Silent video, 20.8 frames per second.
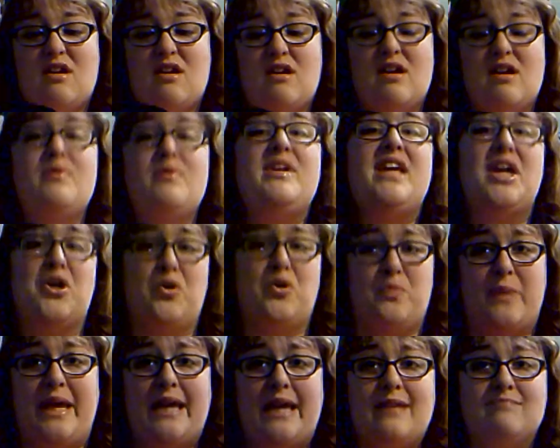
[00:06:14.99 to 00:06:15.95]
It would kill
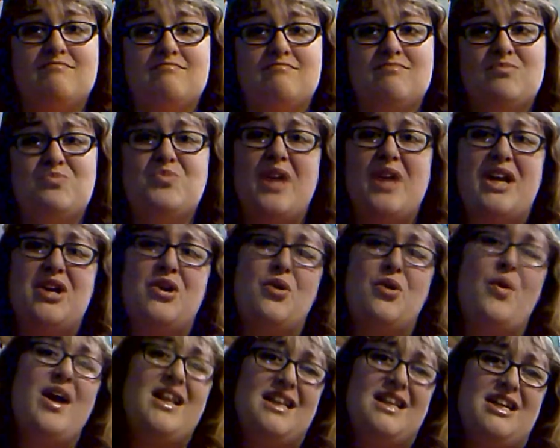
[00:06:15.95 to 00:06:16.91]
me. Like,
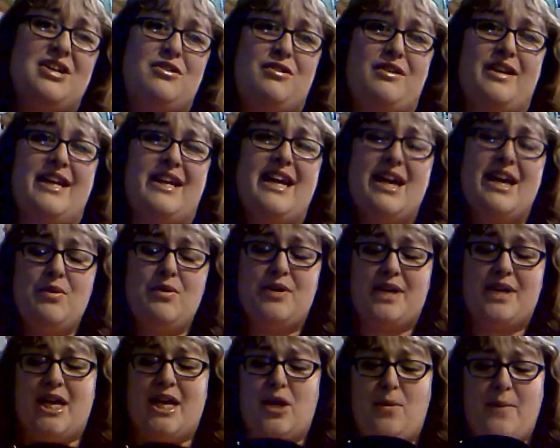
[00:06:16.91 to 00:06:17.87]
quite literally, it will
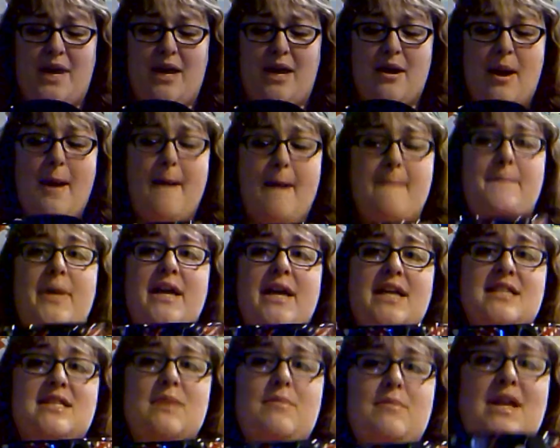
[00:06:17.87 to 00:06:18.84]
kill me. But
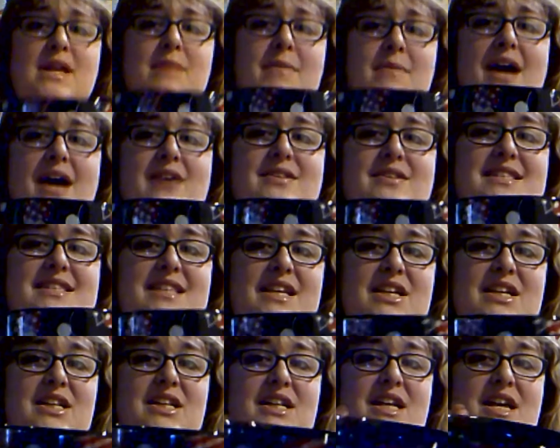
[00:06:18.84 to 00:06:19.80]
it's a Minnie Mouse
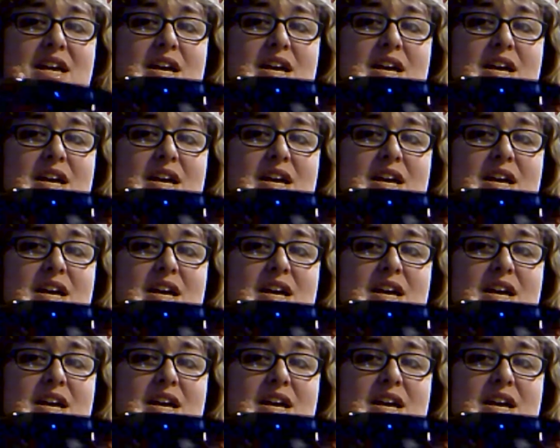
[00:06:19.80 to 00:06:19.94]
little